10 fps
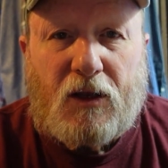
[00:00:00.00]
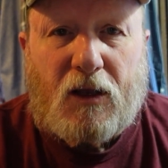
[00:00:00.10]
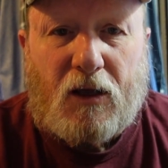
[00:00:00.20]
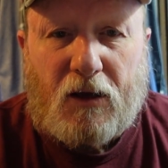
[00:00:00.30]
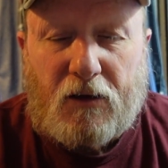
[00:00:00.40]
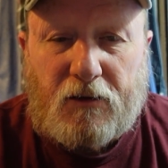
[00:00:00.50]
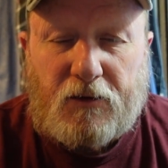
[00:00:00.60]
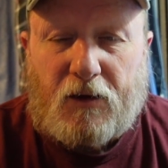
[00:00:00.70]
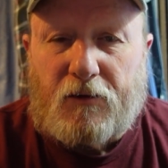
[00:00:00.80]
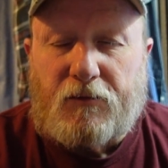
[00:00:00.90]

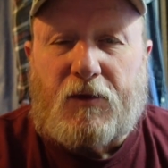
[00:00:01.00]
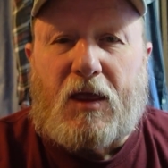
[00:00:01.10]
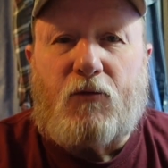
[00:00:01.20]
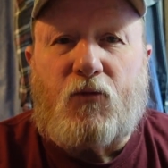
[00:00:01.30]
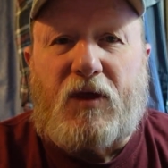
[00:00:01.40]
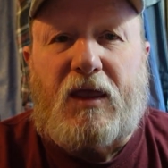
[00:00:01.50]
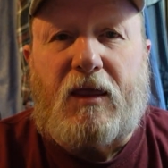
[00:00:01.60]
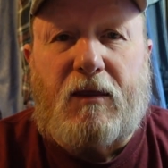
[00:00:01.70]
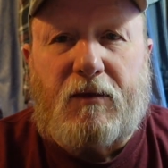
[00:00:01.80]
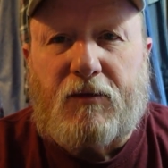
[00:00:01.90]
and
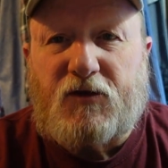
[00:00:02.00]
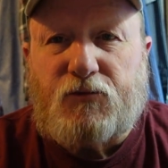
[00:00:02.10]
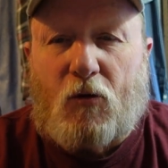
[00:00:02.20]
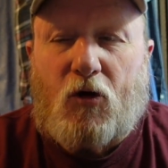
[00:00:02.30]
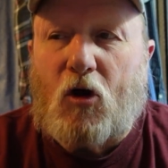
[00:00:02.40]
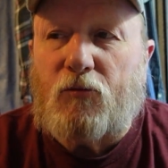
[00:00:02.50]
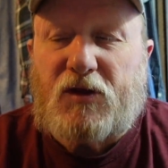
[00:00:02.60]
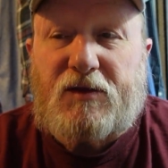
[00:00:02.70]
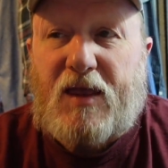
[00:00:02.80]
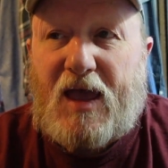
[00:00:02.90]
this mobile home
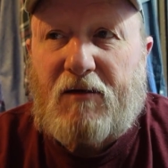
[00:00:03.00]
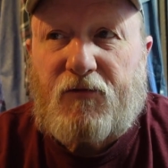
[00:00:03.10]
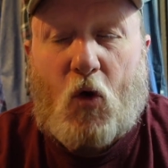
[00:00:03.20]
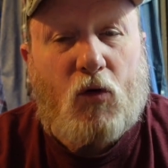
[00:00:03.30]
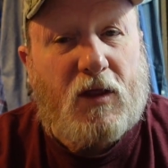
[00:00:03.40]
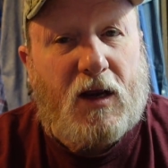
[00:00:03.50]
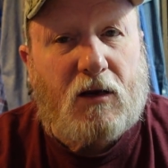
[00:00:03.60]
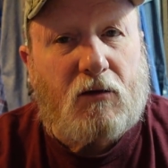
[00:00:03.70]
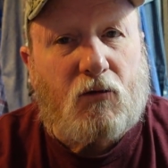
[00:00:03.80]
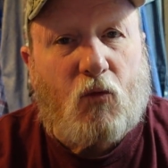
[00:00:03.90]
didn't have a whole lot
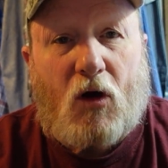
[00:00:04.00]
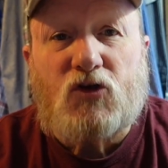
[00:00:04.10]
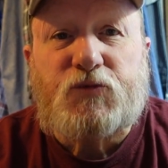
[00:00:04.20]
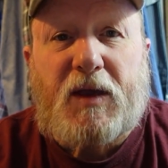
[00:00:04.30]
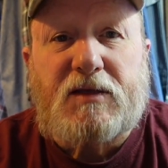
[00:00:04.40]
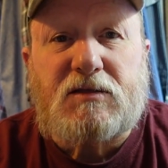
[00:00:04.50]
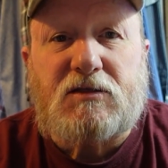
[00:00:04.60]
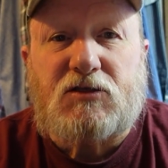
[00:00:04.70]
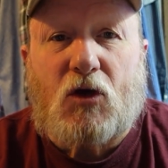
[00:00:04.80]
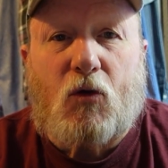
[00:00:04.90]
of wall space, and
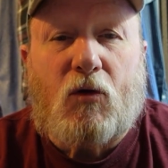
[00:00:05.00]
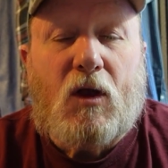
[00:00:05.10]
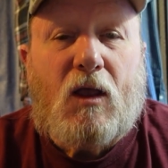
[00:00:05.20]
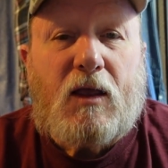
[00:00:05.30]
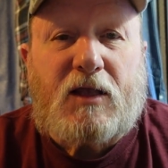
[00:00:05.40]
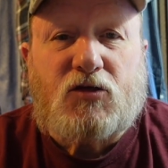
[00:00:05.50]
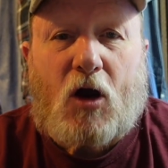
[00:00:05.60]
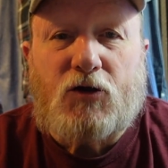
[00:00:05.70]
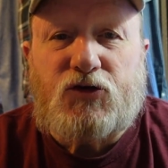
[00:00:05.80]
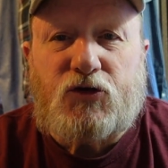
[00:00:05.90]
so it's
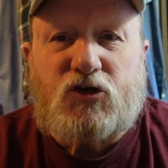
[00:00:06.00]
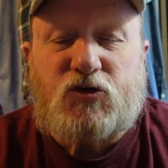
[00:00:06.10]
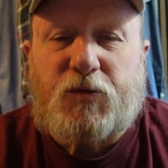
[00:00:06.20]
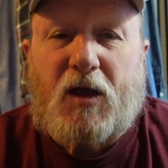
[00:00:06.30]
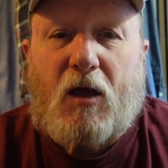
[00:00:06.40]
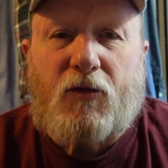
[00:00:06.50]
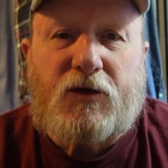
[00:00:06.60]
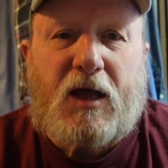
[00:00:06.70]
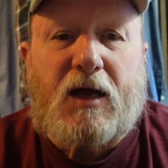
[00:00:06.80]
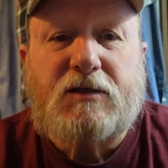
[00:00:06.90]
hard to display all the
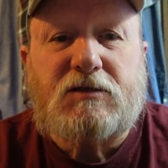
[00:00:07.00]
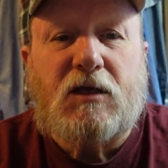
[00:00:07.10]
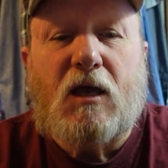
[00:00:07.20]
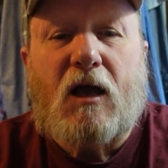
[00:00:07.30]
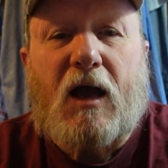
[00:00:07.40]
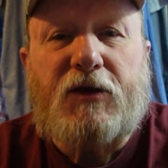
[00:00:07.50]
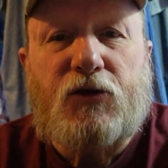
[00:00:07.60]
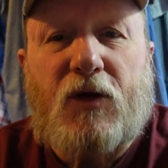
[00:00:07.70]
ducks. I do